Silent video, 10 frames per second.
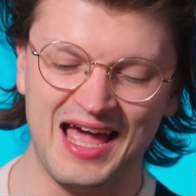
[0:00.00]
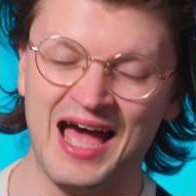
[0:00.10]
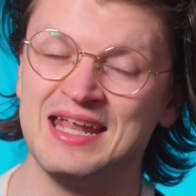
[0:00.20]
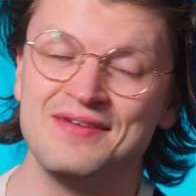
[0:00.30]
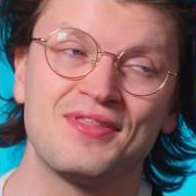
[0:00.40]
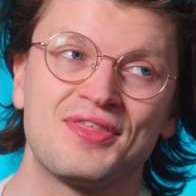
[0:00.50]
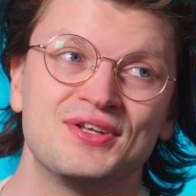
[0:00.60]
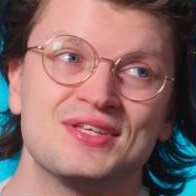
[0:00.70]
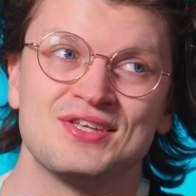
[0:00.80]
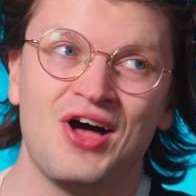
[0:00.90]
And even if the
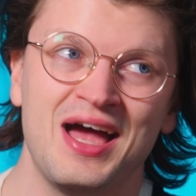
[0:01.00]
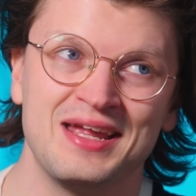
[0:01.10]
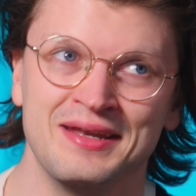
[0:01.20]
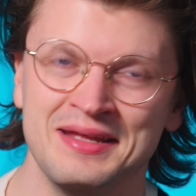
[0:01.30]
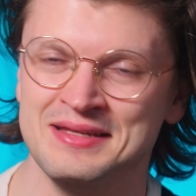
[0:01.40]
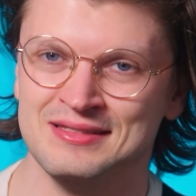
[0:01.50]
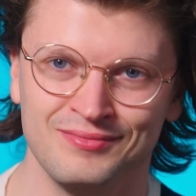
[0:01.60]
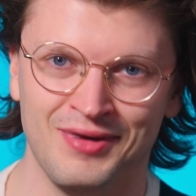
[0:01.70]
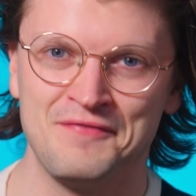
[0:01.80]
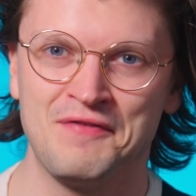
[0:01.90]
design
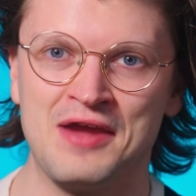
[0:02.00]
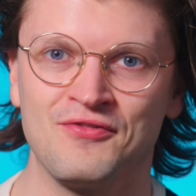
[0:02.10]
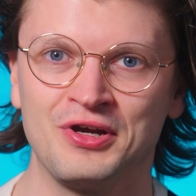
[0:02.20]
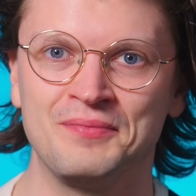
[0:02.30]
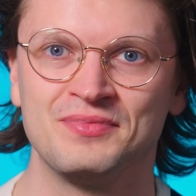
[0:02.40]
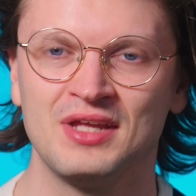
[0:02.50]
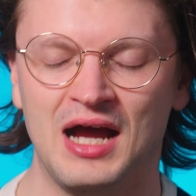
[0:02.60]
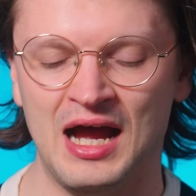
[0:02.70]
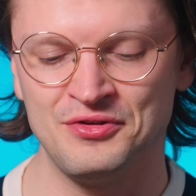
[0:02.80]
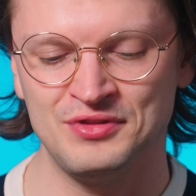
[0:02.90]
isn't my favorite.
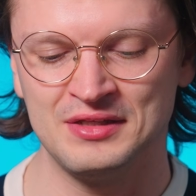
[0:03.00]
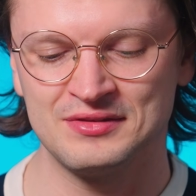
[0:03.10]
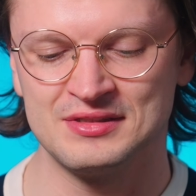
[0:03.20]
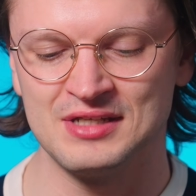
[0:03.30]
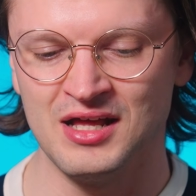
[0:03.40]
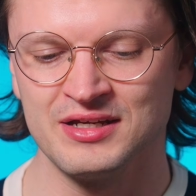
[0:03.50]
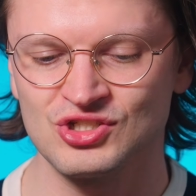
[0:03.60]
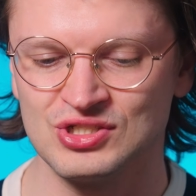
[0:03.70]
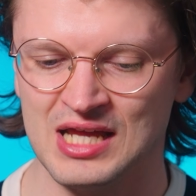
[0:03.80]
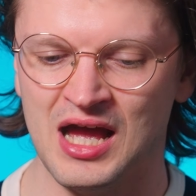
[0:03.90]
I think the Daleks
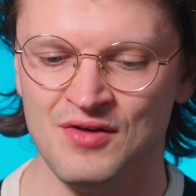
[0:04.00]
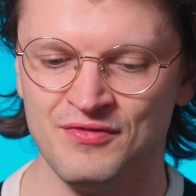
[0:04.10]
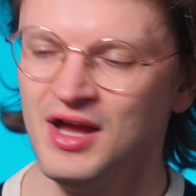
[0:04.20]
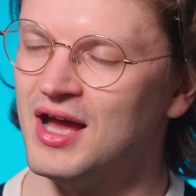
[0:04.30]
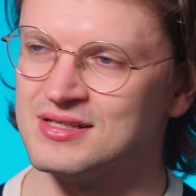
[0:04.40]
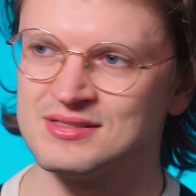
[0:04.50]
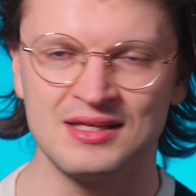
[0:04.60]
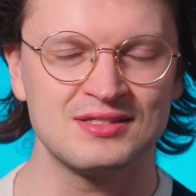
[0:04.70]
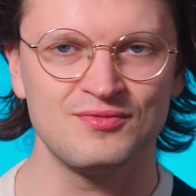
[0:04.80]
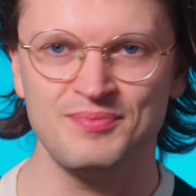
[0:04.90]
just have a
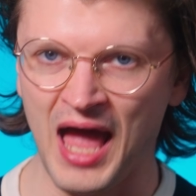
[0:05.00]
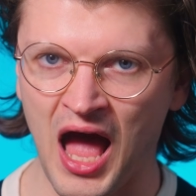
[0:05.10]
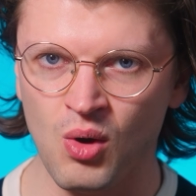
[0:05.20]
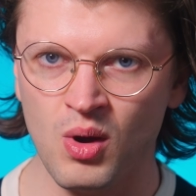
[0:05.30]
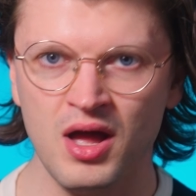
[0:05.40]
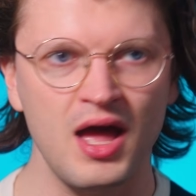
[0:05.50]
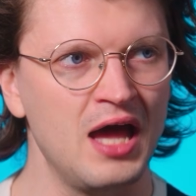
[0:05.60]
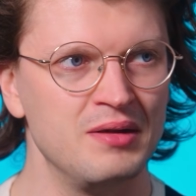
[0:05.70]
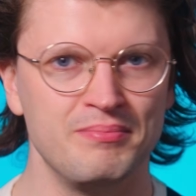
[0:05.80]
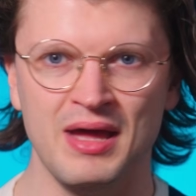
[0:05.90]
sense of power
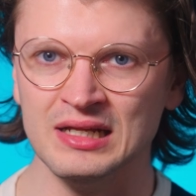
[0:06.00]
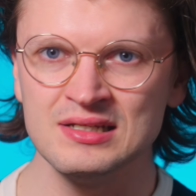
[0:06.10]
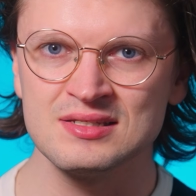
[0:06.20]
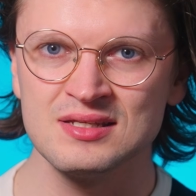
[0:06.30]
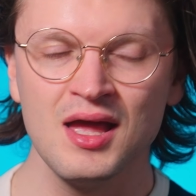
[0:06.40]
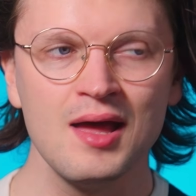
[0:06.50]
and menace,